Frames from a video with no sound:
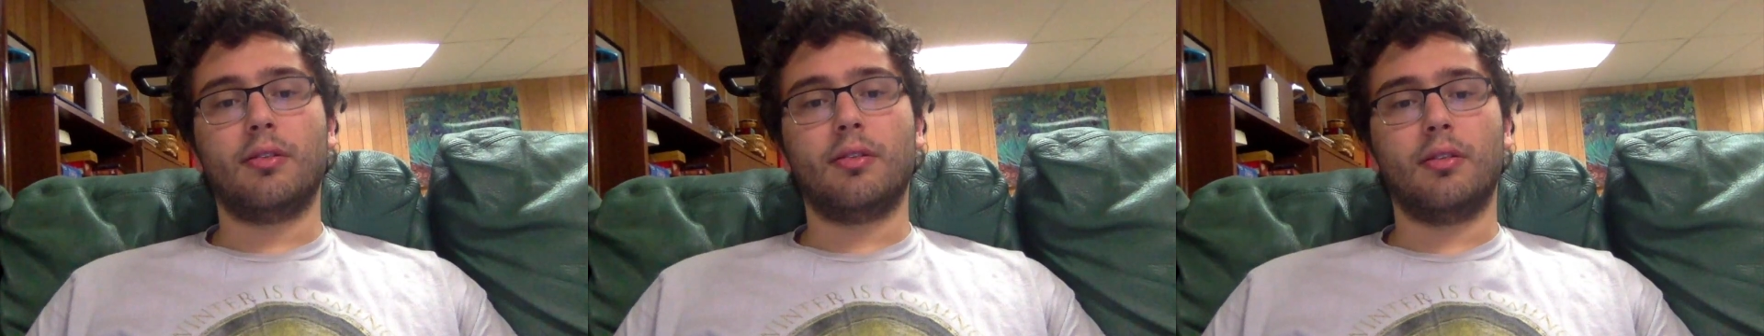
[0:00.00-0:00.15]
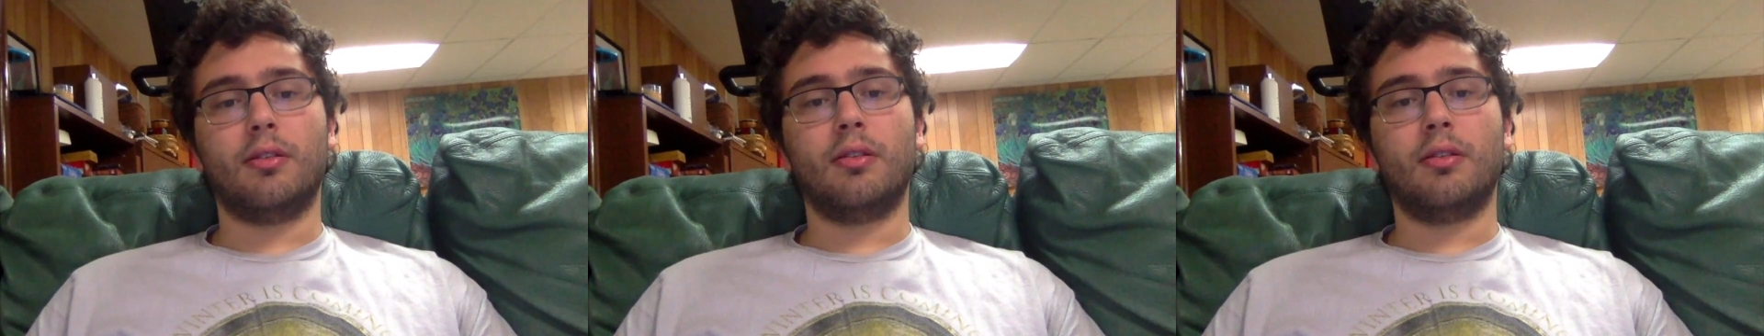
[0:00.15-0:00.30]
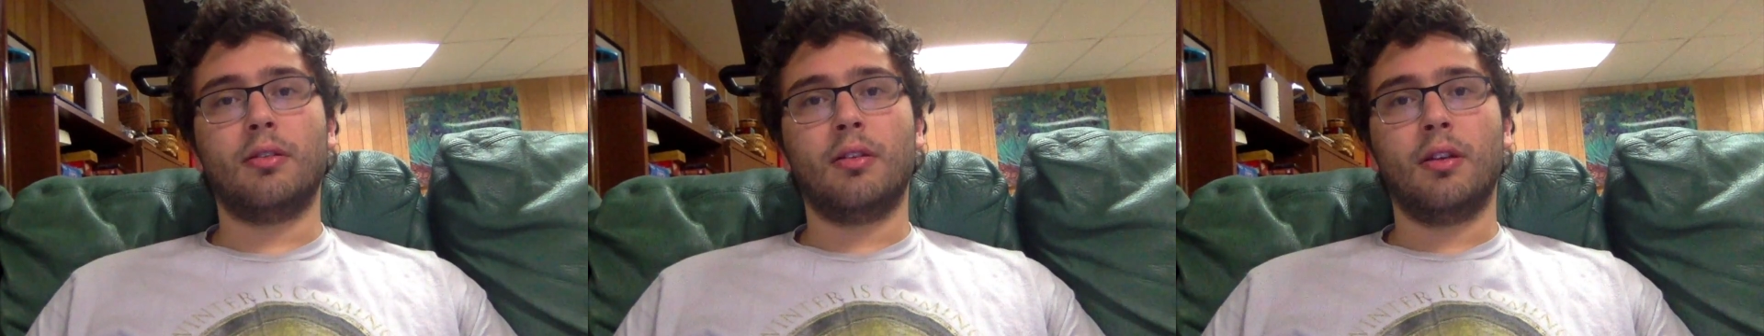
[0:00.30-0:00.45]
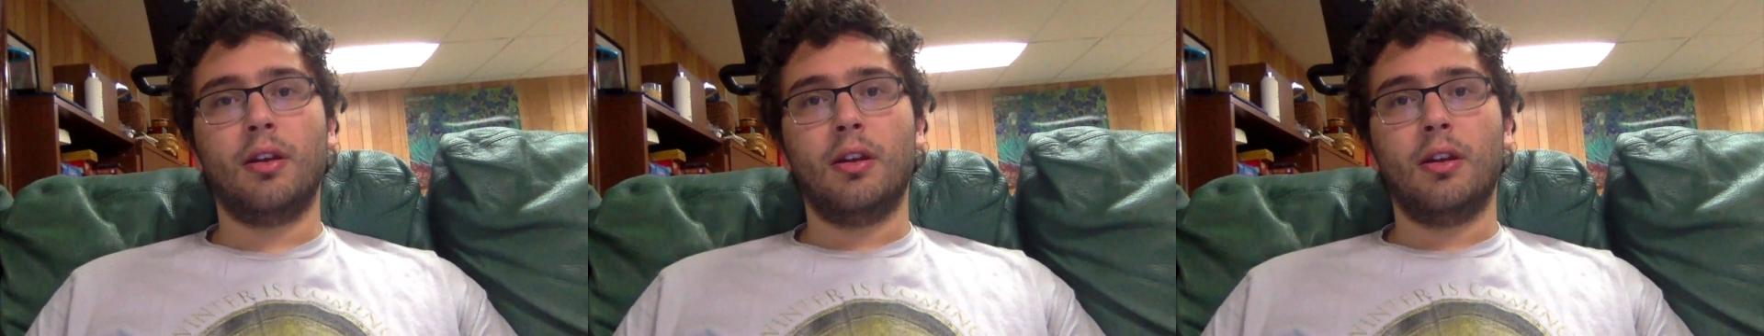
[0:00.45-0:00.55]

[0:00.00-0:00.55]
and